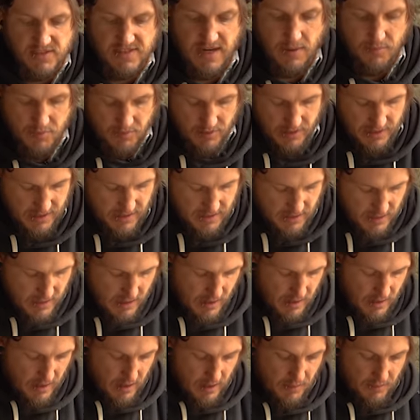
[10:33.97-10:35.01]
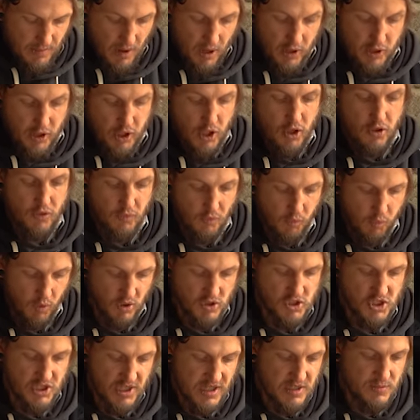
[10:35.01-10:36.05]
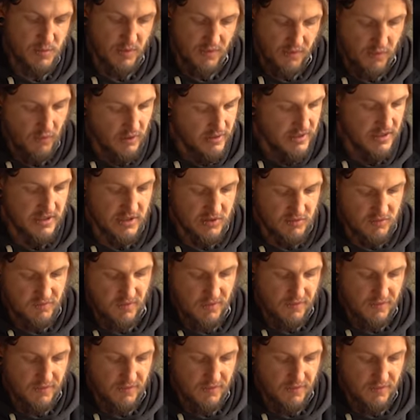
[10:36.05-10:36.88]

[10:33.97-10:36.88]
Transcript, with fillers: separately. Um, I could have washed these before I did this